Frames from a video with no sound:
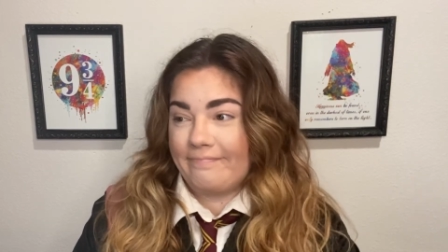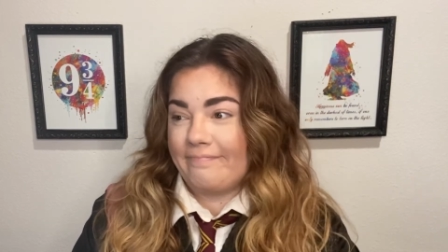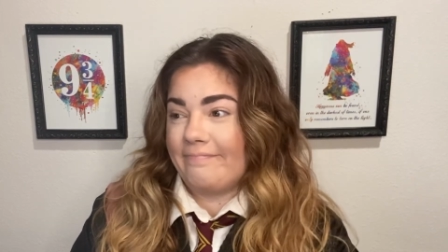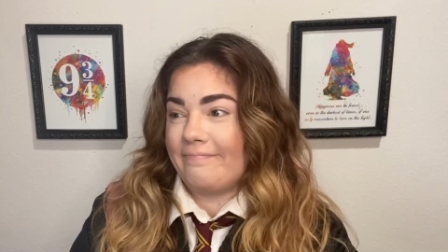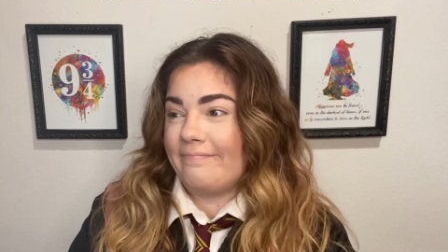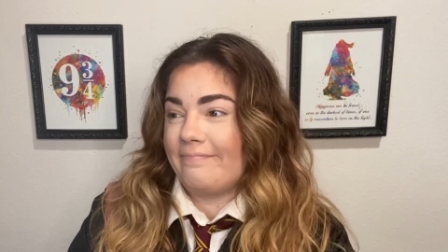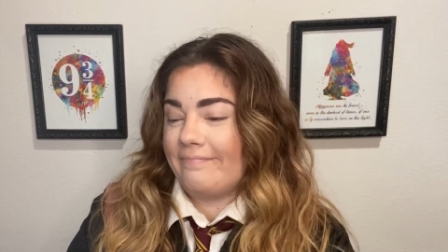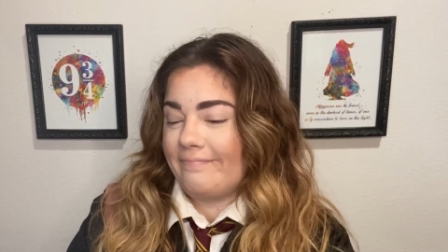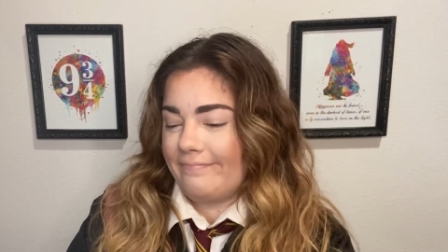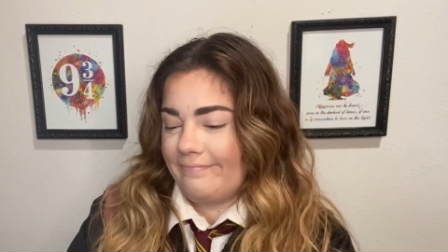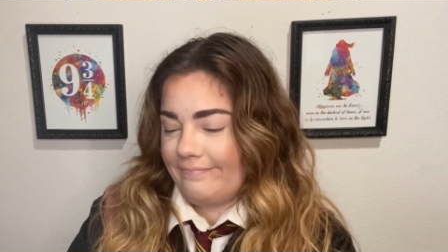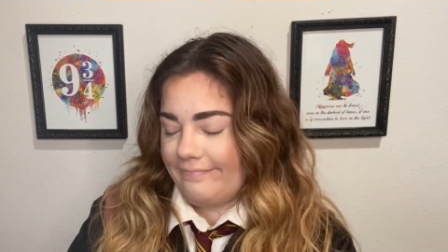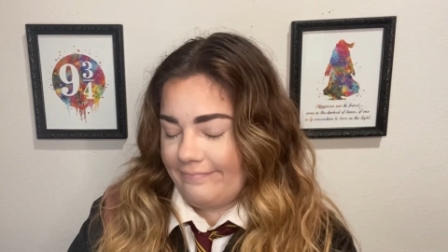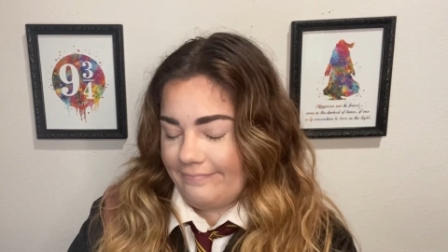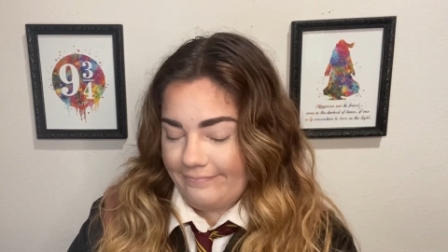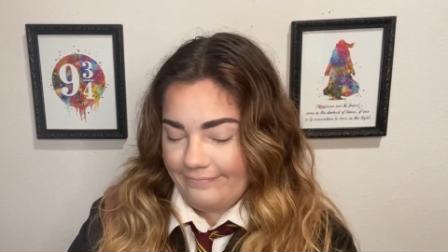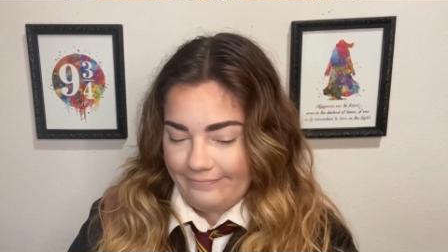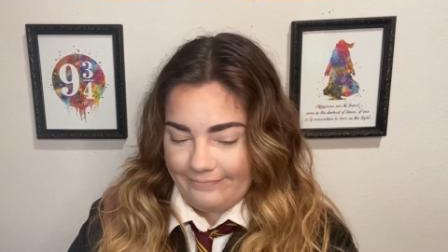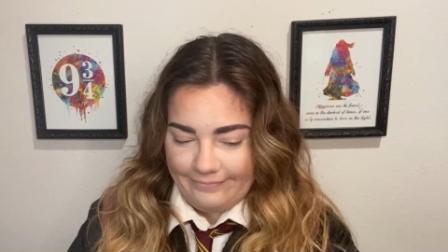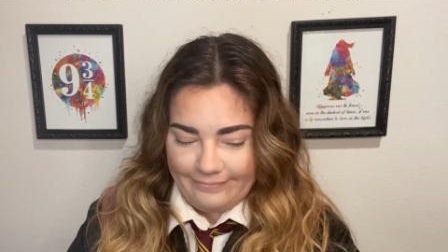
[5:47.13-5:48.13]

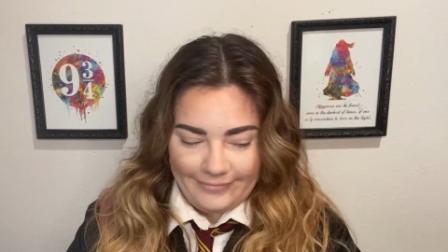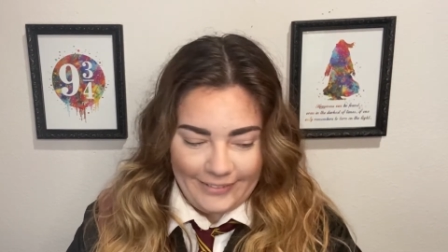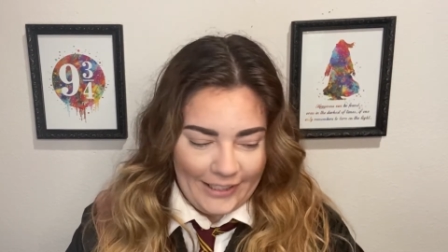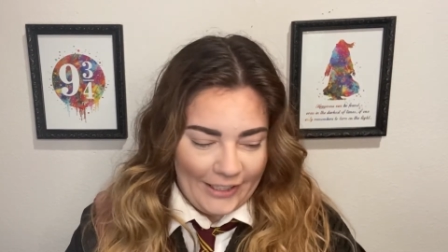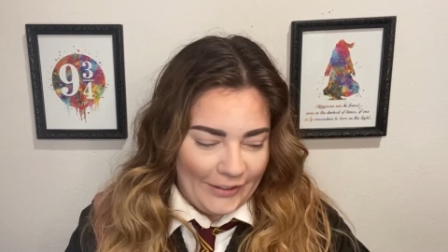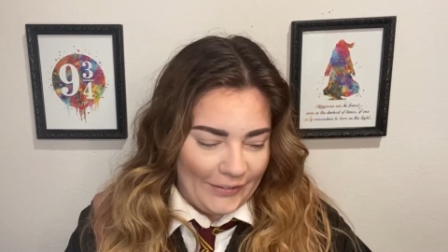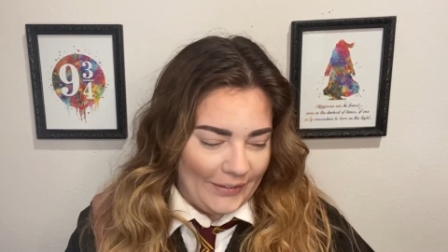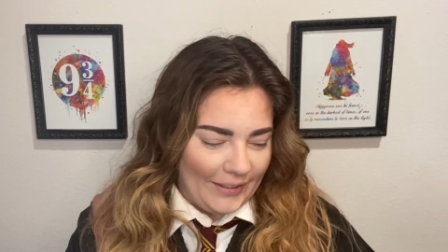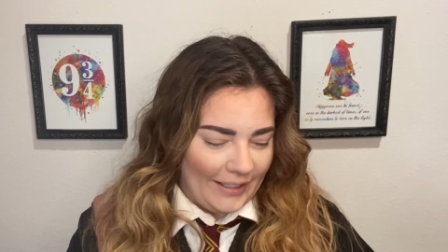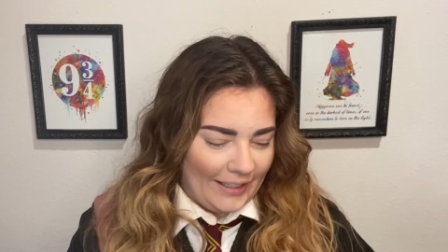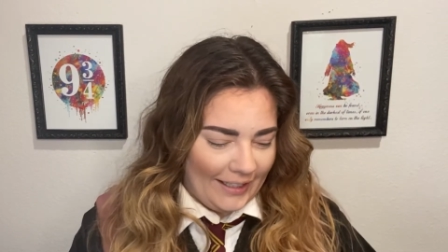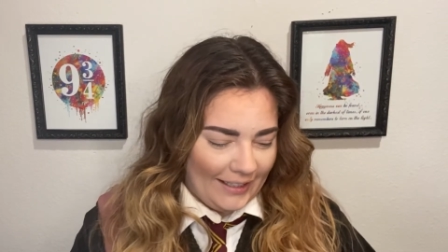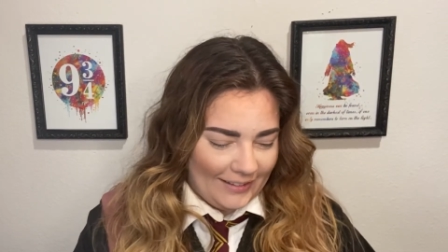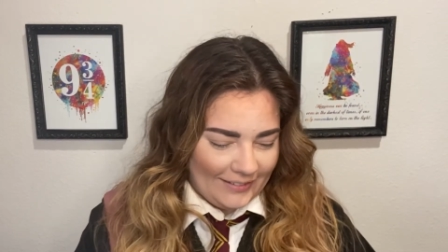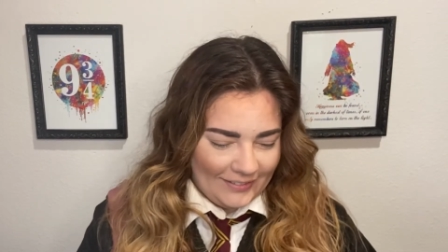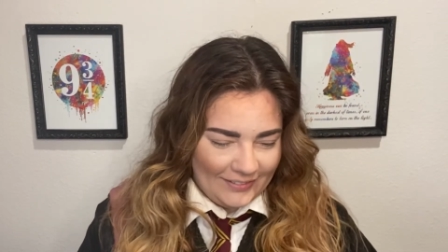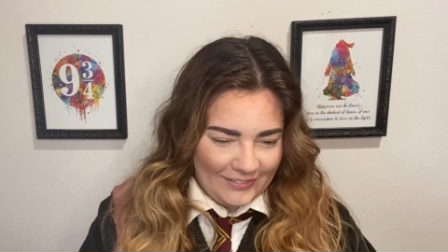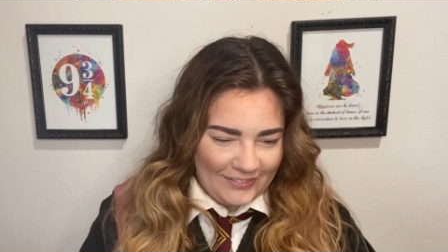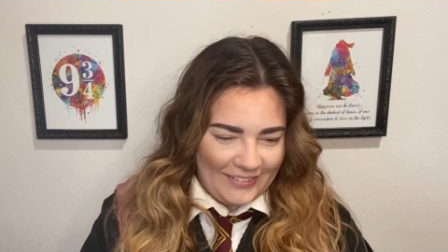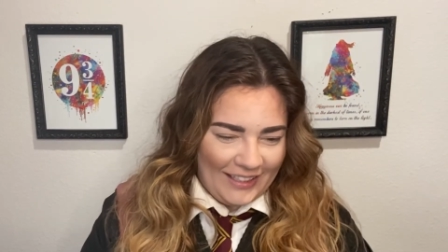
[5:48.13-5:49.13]
All right.
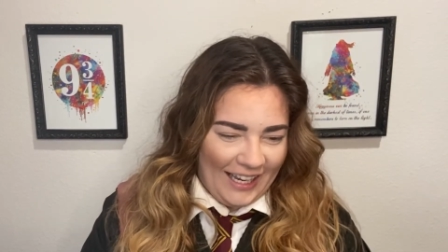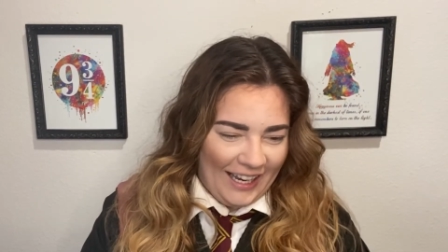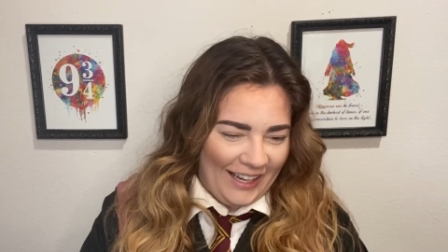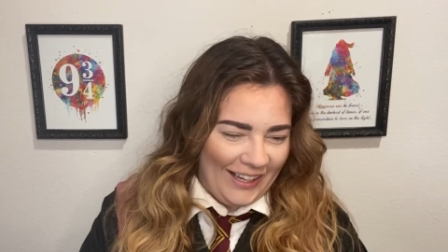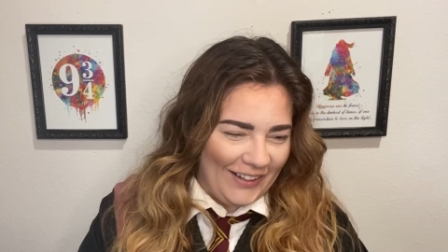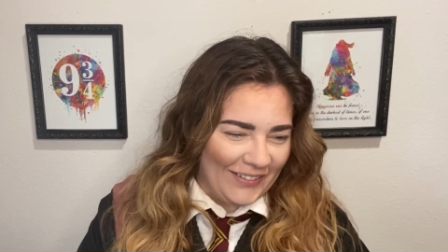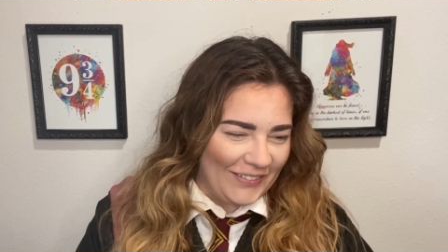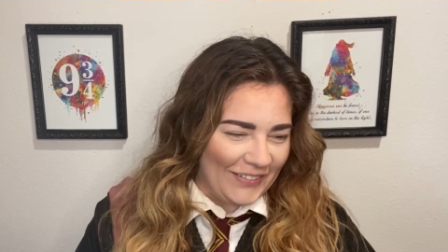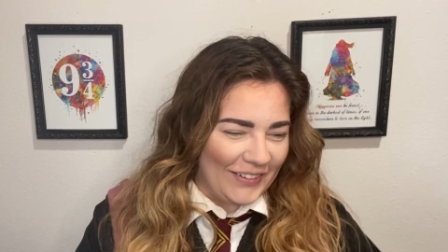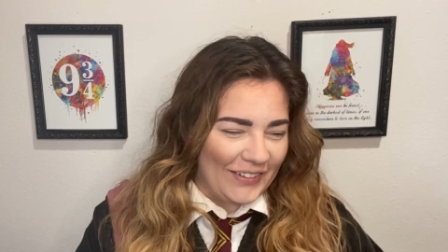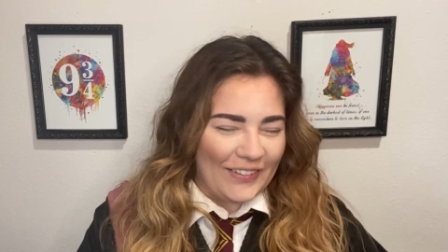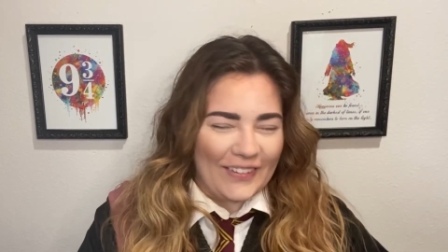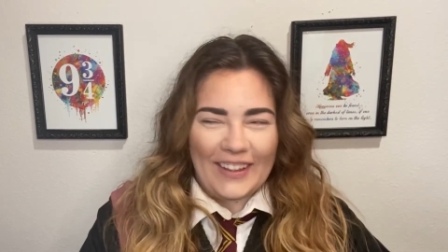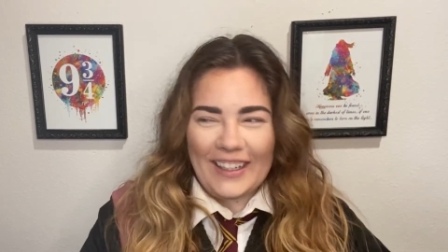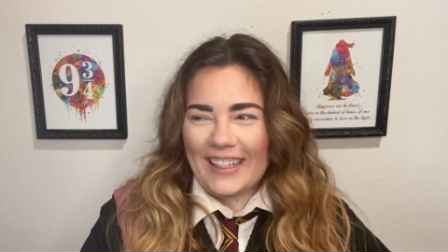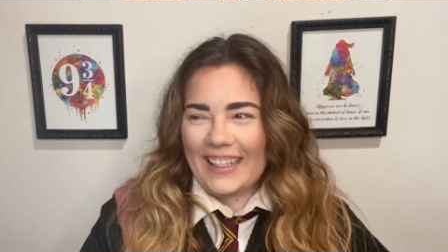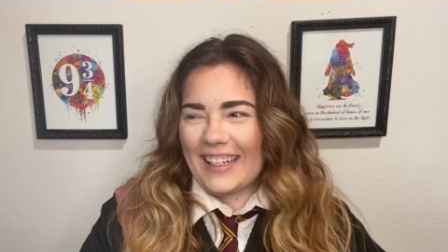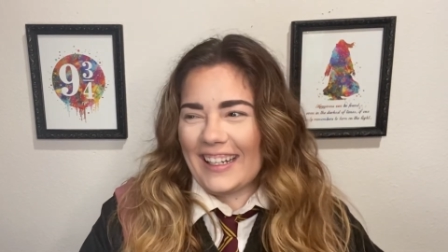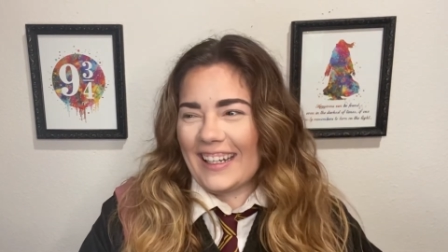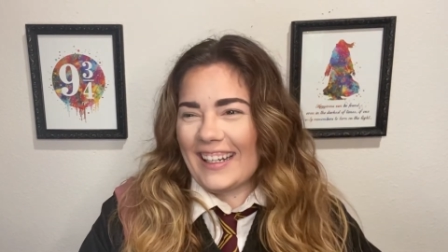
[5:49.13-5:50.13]
I have no
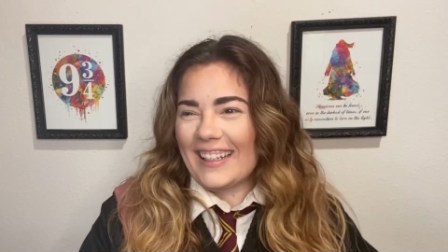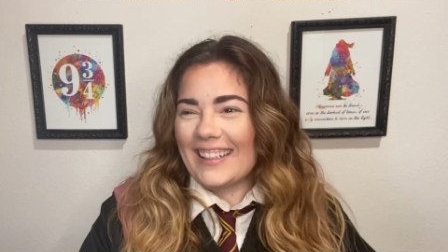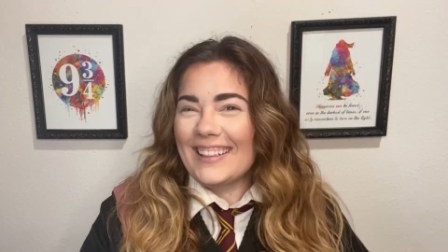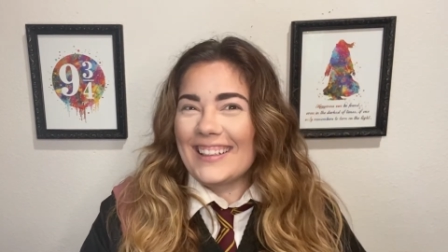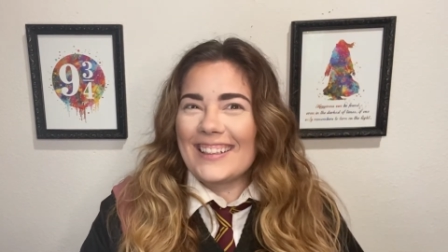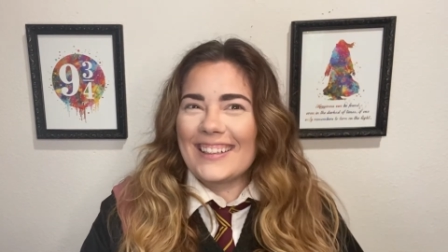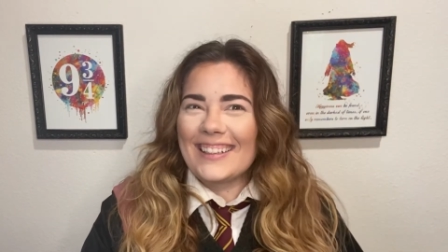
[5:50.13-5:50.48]
idea.